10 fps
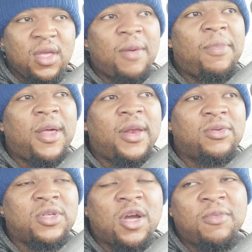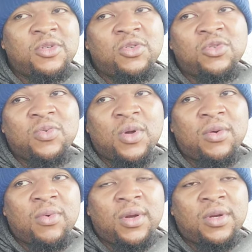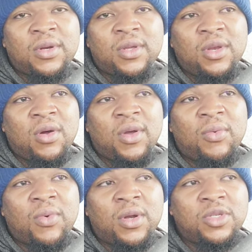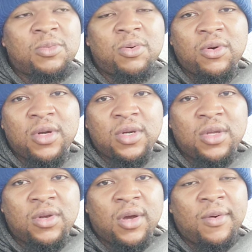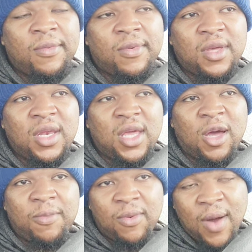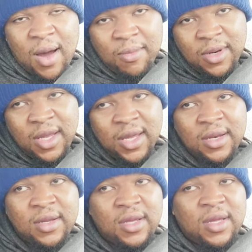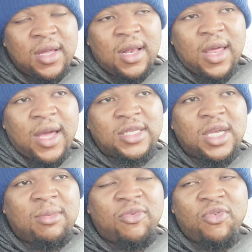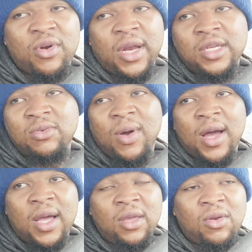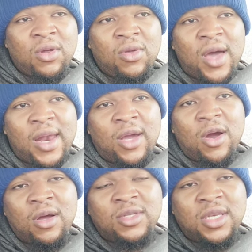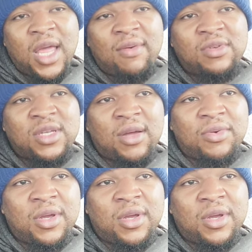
him playing on turf, but you just run and wonder, you know, and run support, you know, can he help you out? But then, like I said before, that's why, you know, you got a Carlton Davis out